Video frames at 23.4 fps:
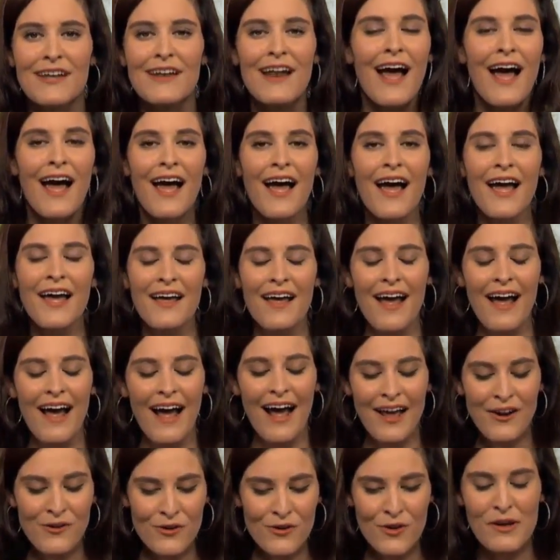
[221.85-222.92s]
And I, I,
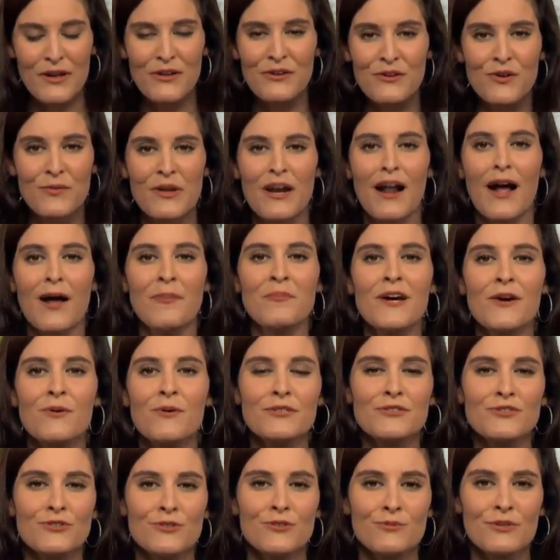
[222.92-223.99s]
I don't know about you, but I'm not
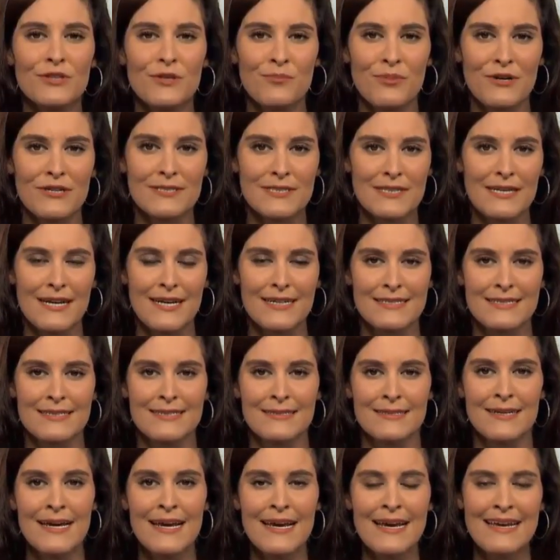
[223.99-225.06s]
quite sure what the president has
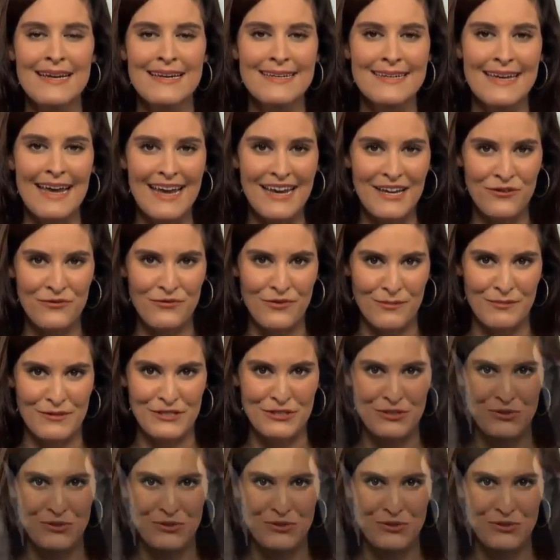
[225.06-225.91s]
to gain from this